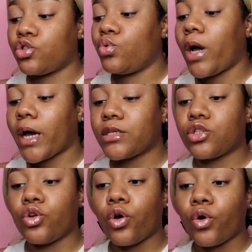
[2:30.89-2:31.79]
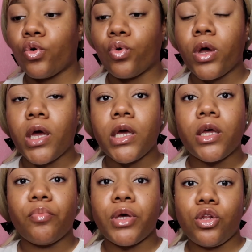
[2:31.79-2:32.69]
You guys know
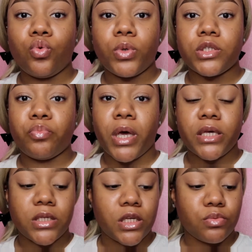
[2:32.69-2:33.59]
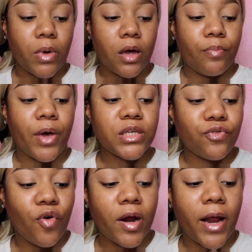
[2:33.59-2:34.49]
P. Louise base is my best friend.